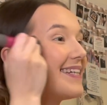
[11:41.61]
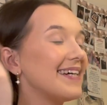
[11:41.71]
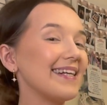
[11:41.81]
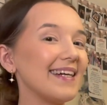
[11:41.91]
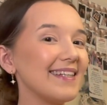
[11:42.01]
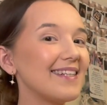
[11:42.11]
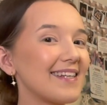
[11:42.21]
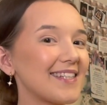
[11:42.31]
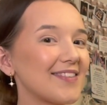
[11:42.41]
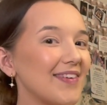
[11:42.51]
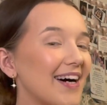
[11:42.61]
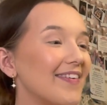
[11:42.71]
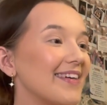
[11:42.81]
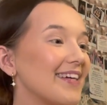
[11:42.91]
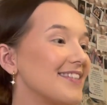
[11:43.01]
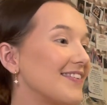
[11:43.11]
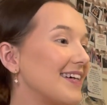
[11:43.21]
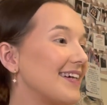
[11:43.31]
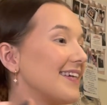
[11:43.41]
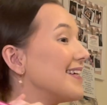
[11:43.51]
and I just smile when I do it.